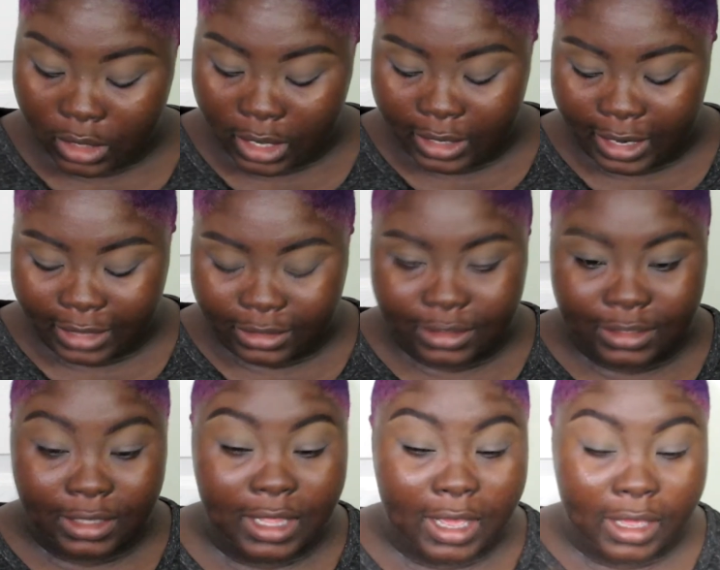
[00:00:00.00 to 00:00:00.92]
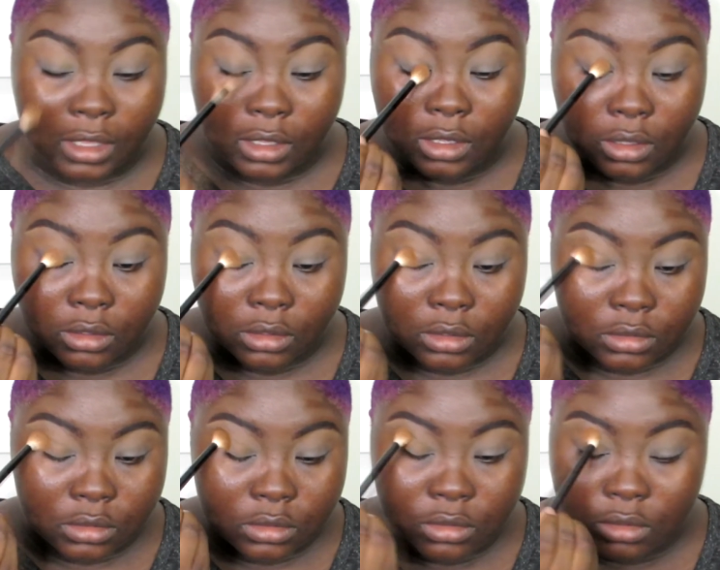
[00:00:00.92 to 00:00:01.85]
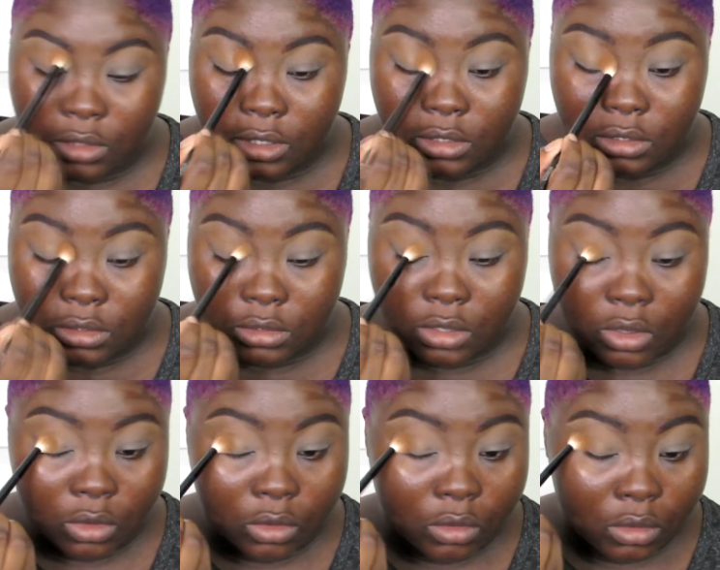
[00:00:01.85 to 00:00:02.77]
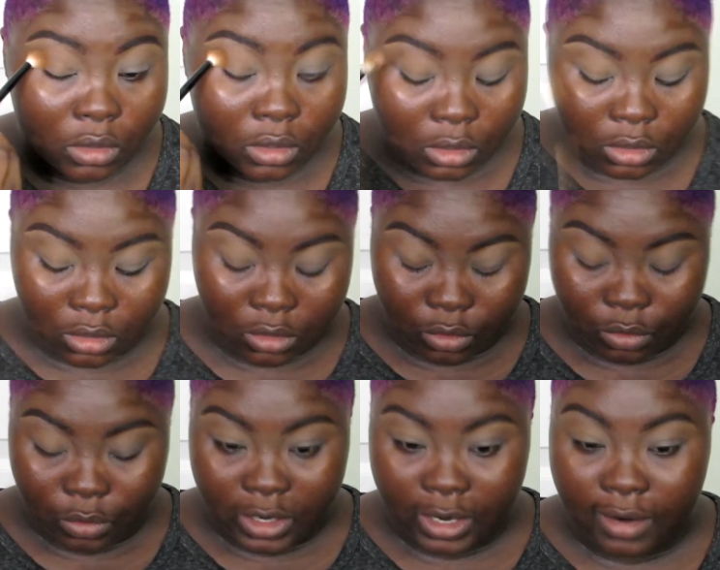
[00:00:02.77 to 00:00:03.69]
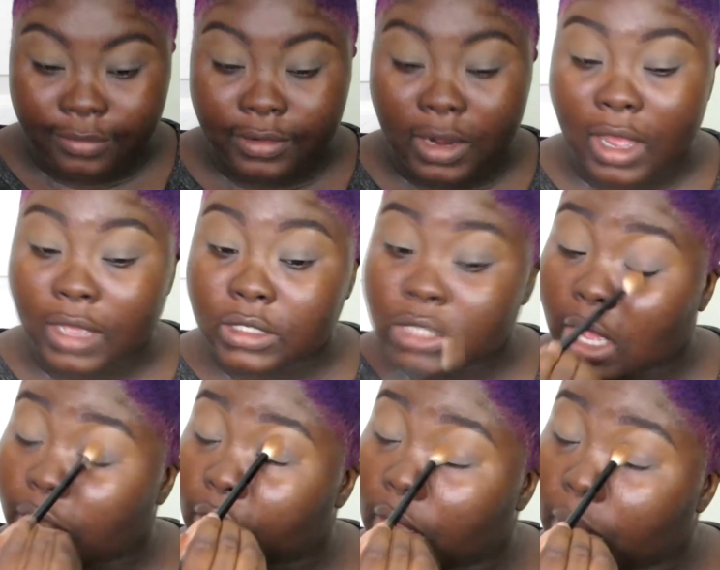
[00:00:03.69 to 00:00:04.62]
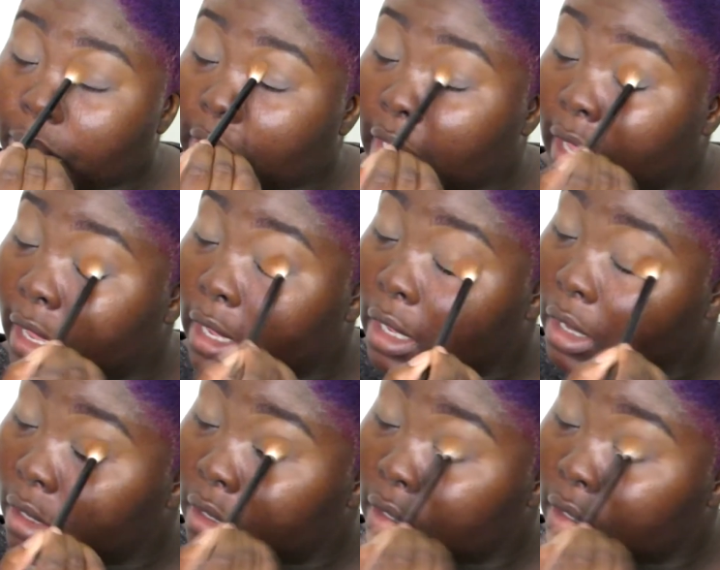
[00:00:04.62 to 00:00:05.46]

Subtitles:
And I just like to do this so whatever eyeshadow I apply